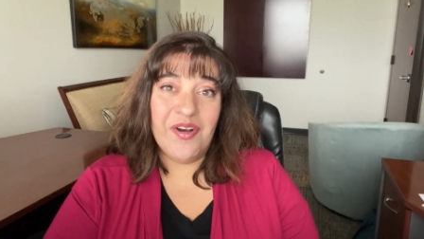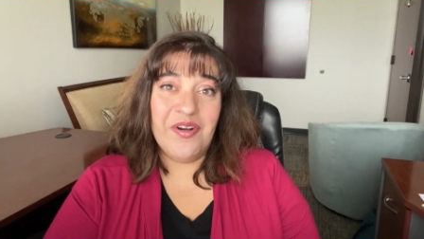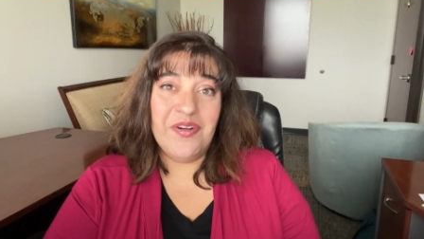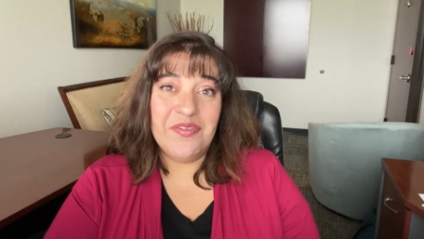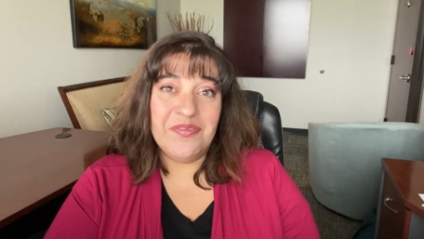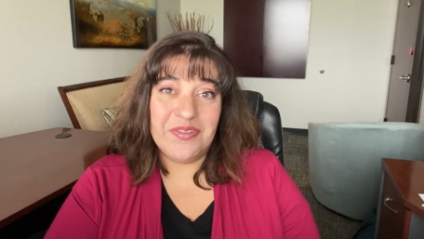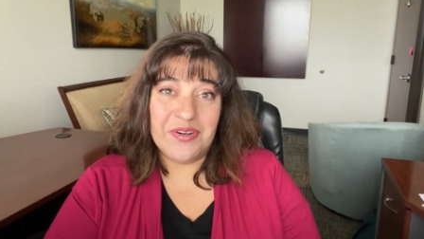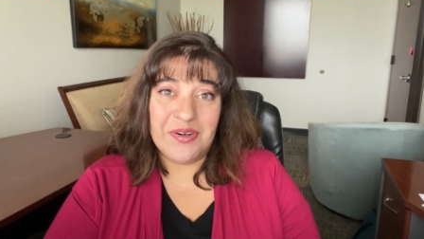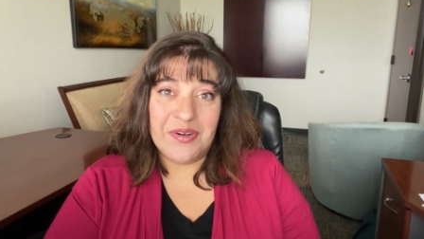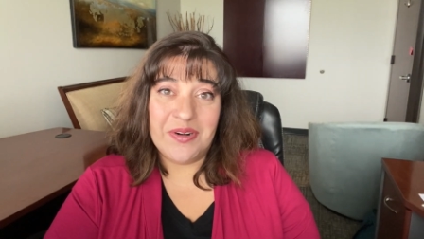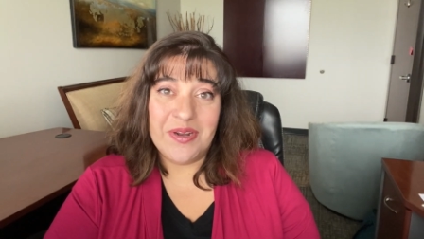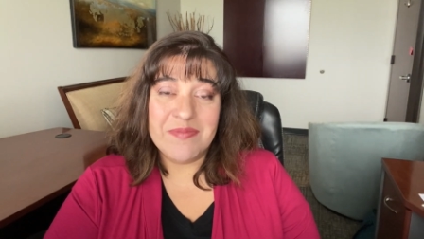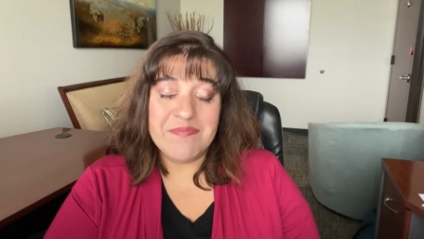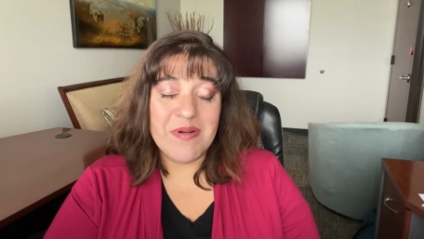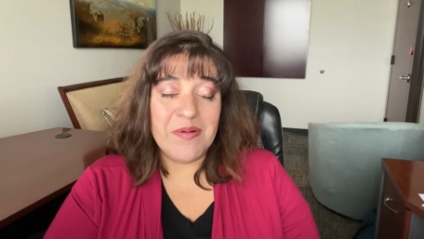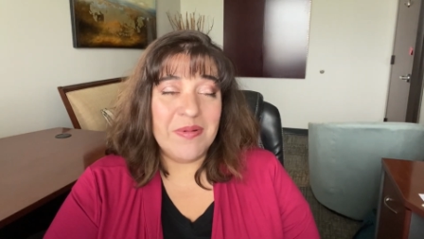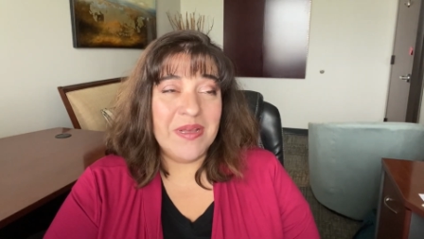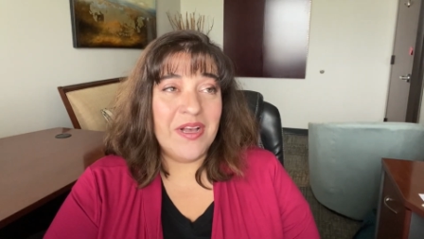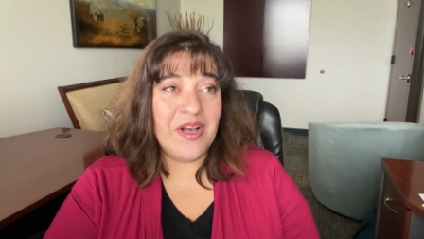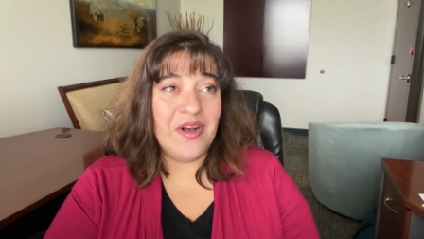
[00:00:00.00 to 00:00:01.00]
over in
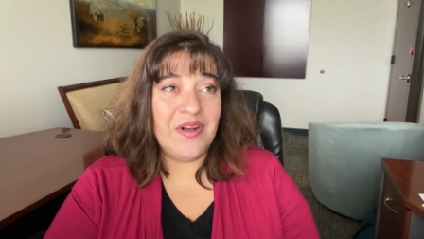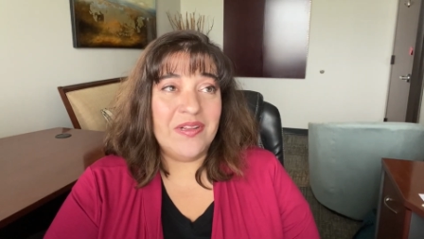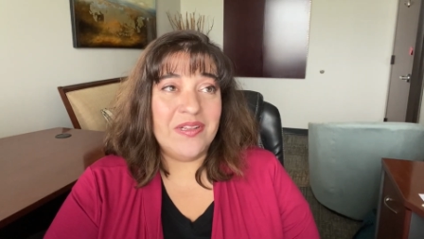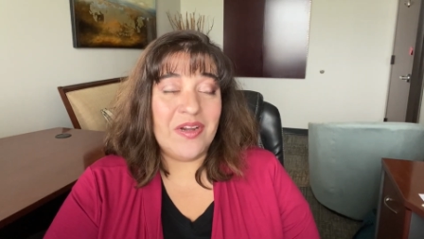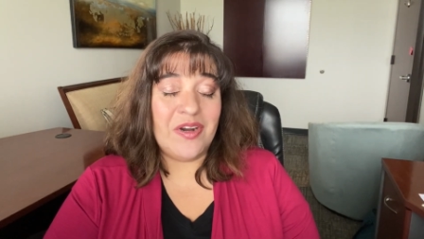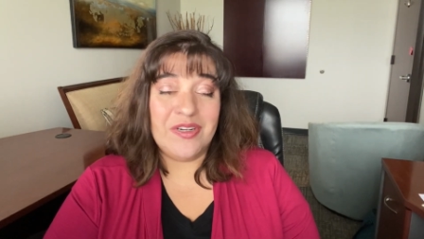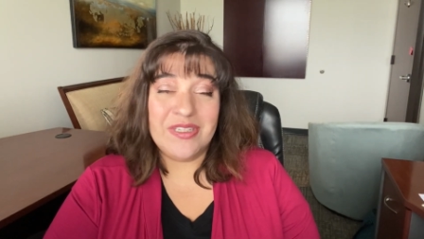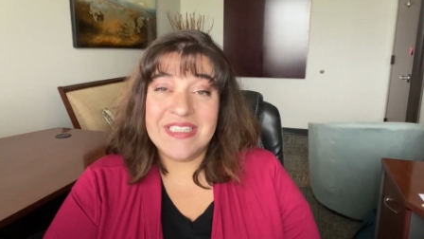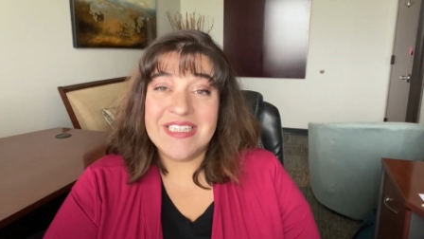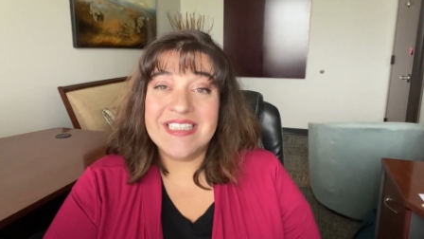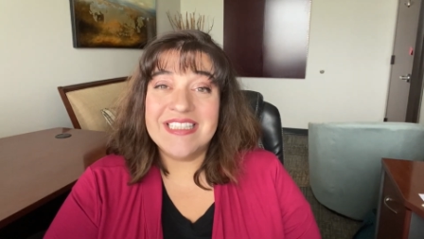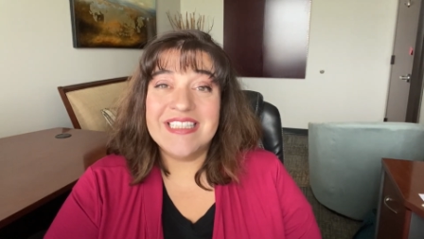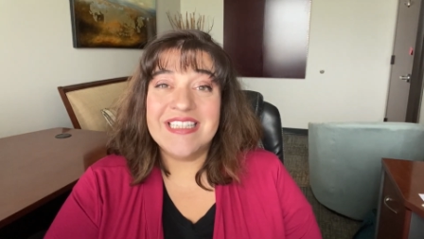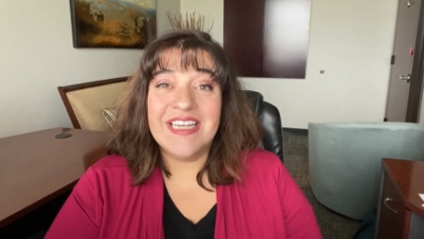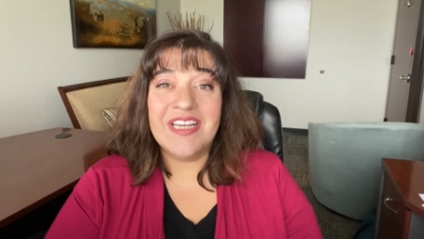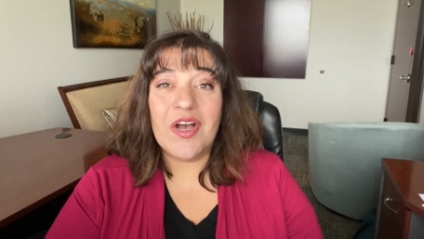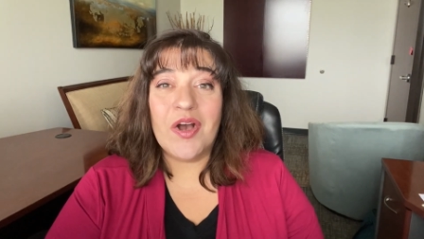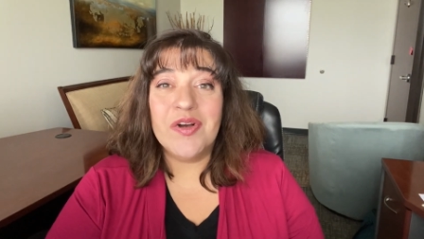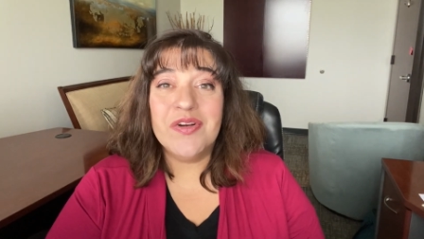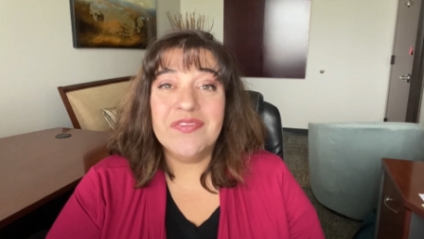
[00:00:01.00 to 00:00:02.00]
what we call
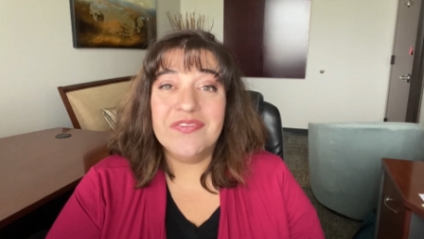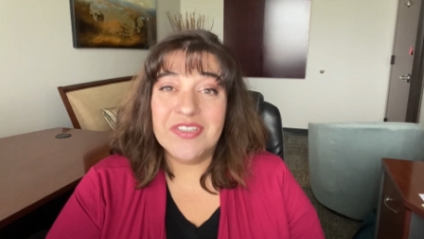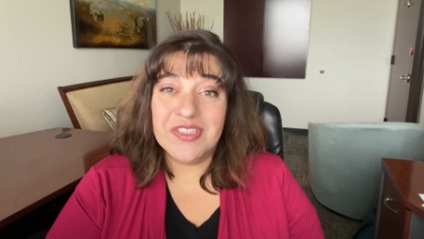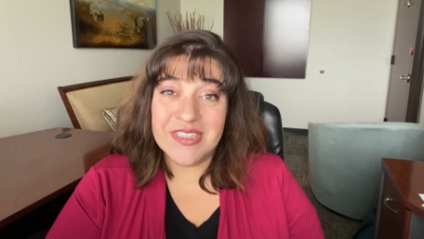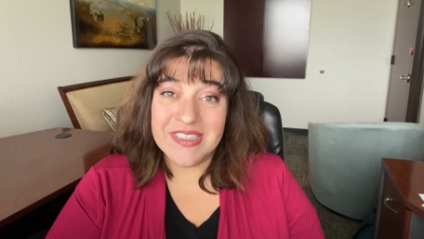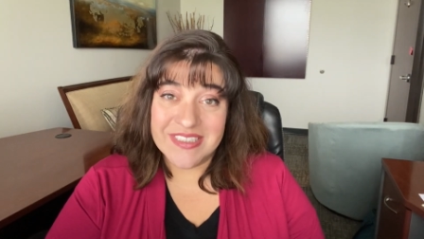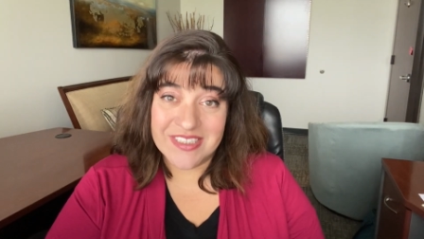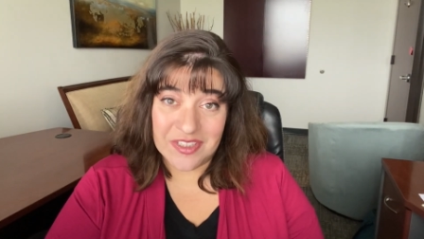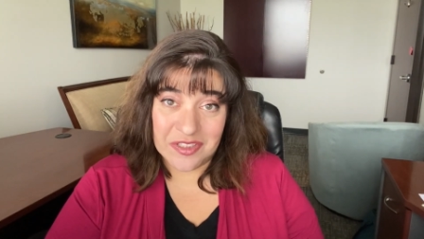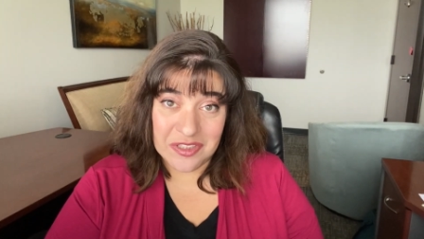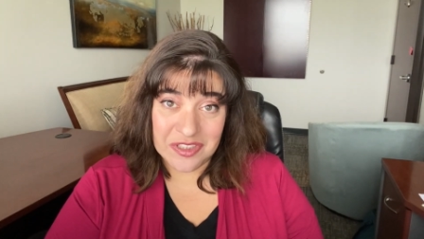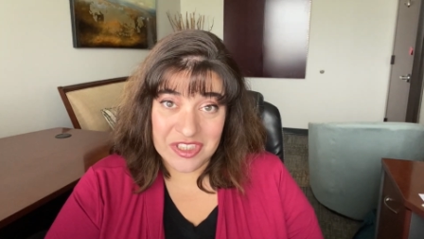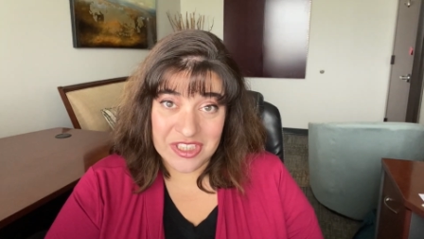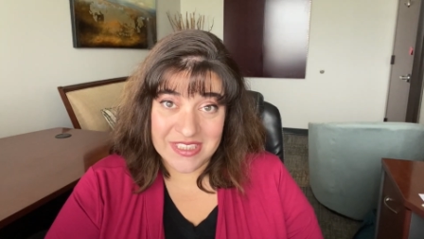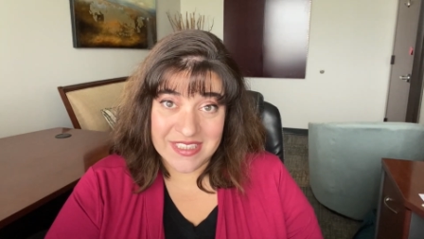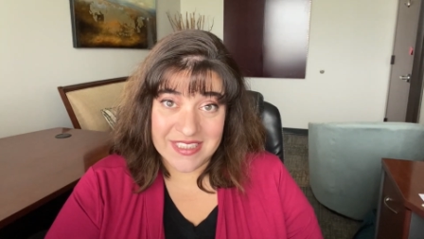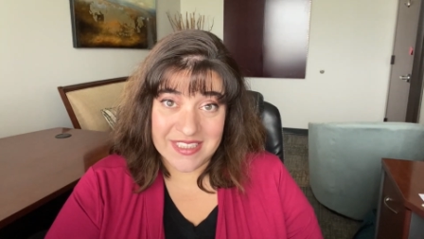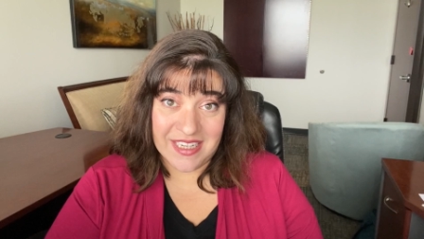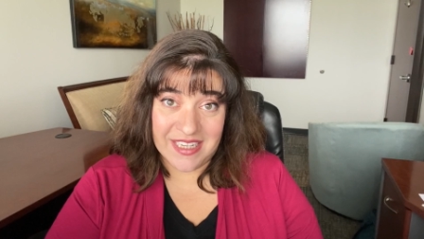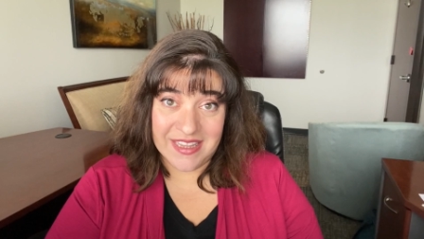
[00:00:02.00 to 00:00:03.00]
artistic
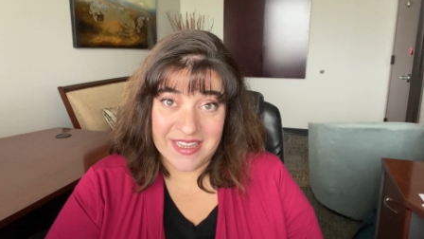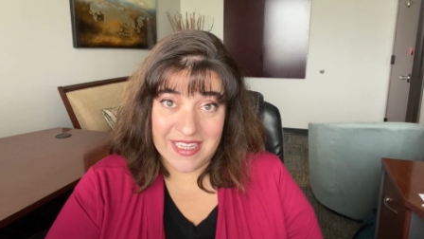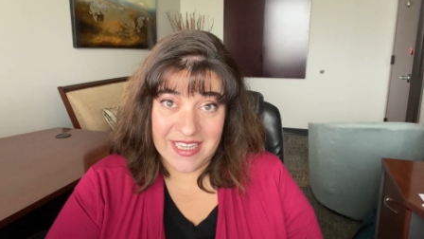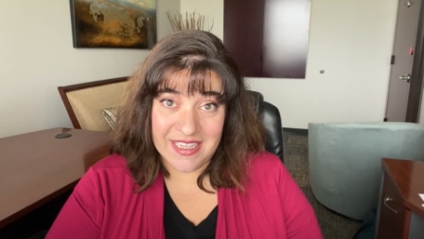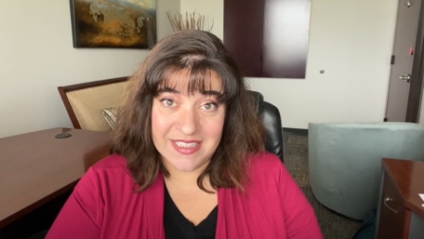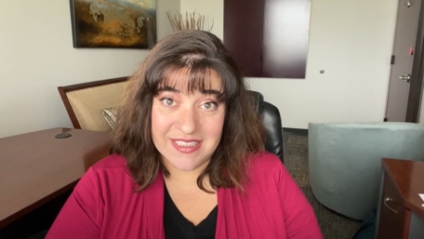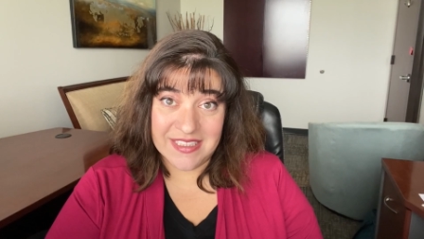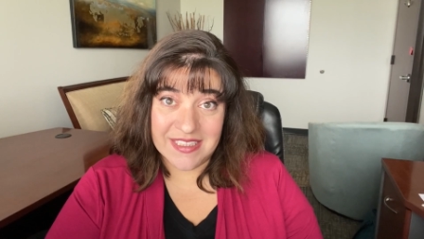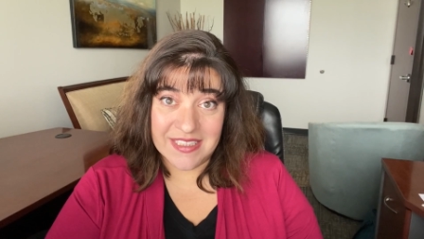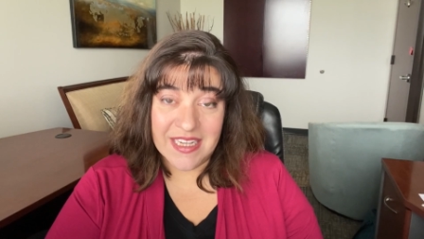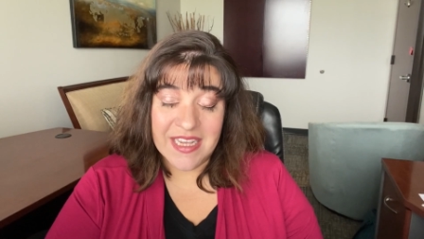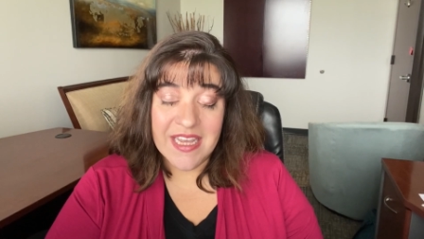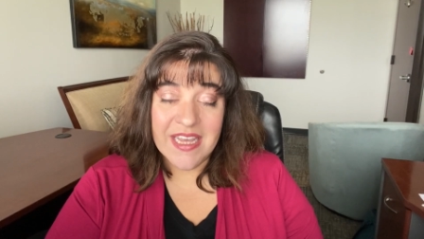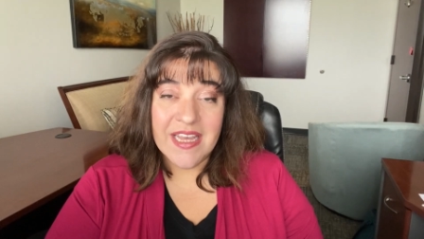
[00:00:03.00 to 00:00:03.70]
overindulgence on this.